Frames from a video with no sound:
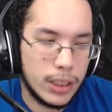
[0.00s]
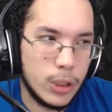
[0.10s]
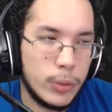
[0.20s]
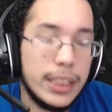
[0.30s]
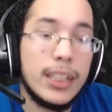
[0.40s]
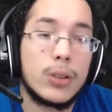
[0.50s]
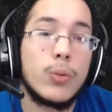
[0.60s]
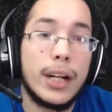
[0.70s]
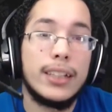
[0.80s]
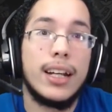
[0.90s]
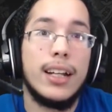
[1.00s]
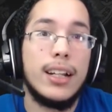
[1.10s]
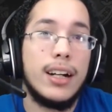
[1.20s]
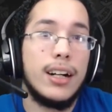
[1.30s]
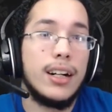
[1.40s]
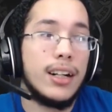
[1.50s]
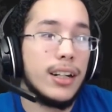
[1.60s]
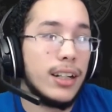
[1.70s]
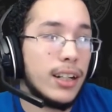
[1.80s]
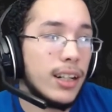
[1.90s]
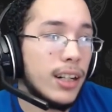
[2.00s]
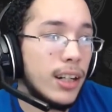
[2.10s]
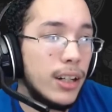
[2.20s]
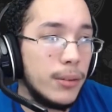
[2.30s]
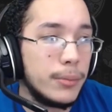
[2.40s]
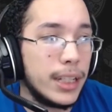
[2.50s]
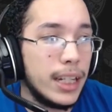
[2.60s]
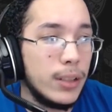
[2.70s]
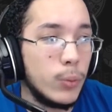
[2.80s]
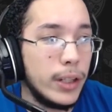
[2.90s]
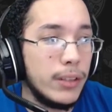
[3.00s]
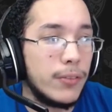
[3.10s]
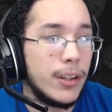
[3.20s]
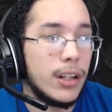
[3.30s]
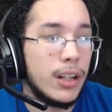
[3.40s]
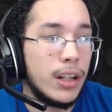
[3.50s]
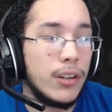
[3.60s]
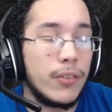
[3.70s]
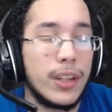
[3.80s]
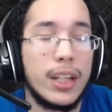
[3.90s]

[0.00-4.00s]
we needed to ride that wave of